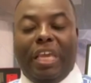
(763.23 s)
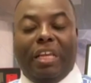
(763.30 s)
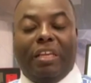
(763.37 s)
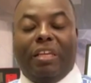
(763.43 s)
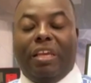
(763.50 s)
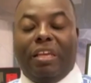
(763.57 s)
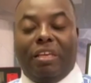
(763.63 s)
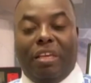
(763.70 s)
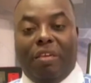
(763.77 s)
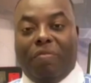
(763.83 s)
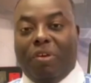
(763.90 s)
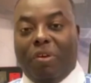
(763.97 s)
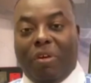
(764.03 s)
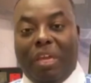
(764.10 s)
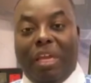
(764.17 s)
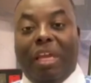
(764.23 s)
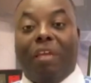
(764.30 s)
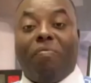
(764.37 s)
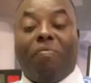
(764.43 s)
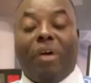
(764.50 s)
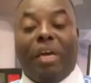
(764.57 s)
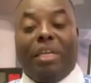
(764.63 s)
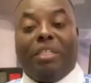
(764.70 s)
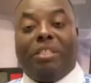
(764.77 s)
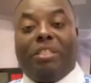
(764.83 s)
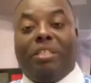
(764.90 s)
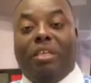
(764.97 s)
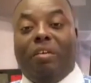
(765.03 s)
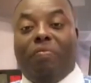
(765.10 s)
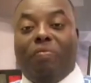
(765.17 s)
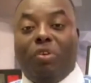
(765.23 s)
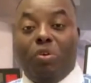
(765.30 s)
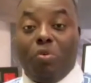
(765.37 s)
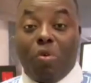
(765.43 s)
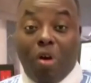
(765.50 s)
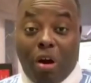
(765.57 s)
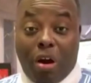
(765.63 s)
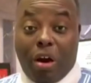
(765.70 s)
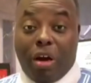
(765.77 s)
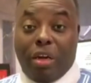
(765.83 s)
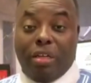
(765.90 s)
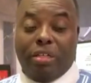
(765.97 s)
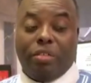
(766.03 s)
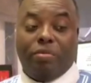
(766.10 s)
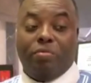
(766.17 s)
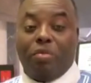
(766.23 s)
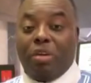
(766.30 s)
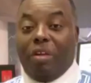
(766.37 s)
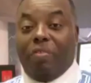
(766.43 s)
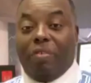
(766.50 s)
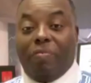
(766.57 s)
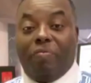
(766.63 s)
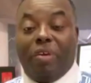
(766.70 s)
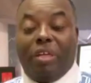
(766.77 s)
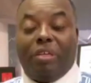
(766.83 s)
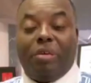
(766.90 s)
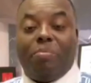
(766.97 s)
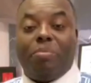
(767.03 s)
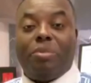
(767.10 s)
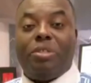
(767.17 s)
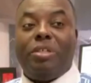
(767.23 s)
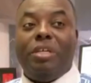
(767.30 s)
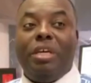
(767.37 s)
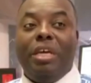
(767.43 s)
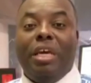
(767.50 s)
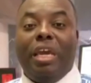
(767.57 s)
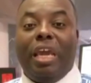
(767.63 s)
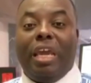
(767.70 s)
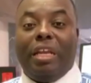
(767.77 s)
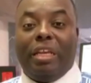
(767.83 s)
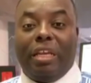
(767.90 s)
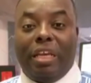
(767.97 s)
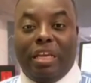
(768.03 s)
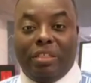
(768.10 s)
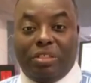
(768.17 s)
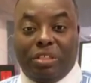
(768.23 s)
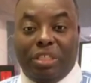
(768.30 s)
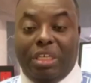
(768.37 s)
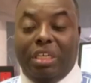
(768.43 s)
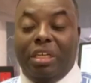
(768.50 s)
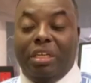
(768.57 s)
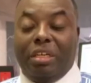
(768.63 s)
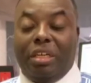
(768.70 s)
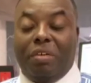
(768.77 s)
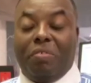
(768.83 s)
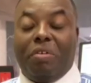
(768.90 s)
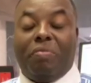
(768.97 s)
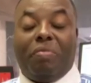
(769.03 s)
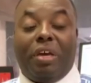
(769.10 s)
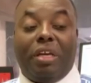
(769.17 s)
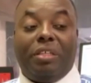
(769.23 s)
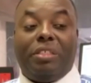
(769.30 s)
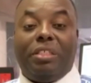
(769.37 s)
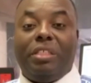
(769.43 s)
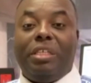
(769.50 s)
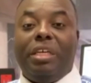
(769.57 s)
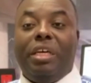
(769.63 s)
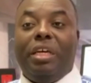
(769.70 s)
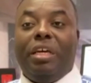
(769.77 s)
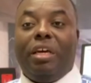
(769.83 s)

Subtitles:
can give you any advice if you are one of the victims and seeking legal advice.